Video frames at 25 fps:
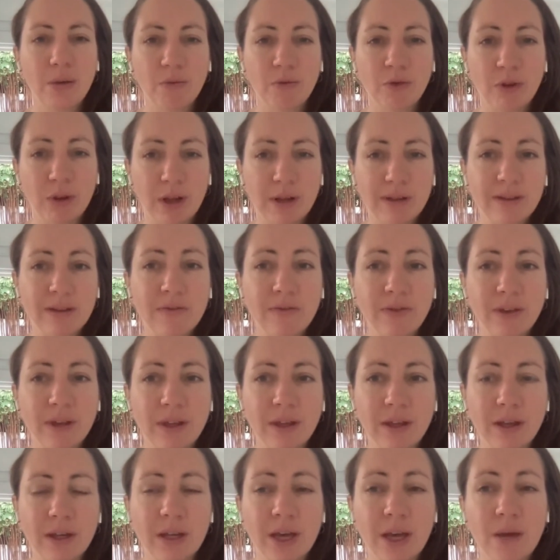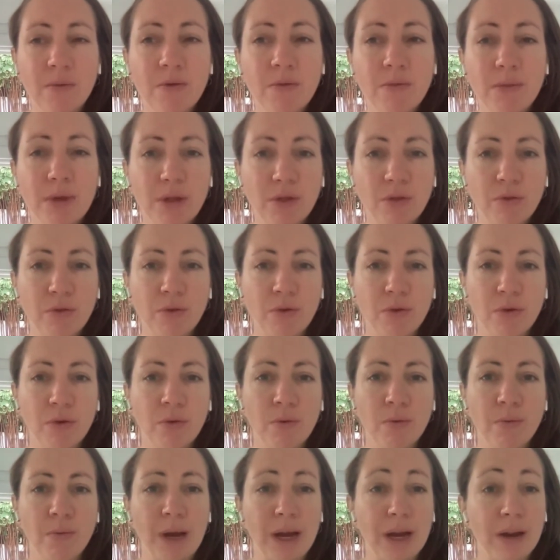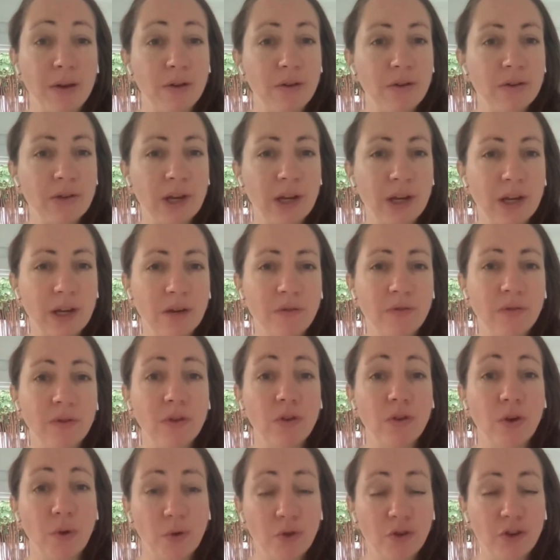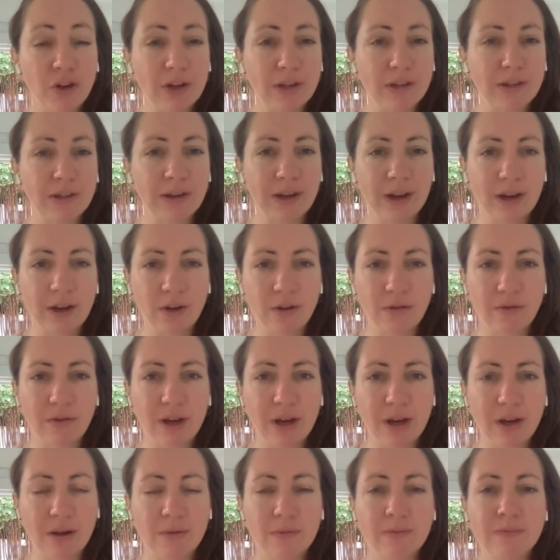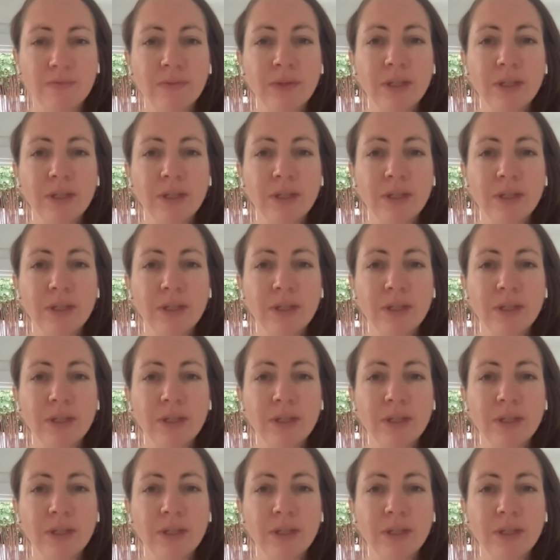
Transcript: philosophy that came to me through my understanding of the doshas and Ayurveda.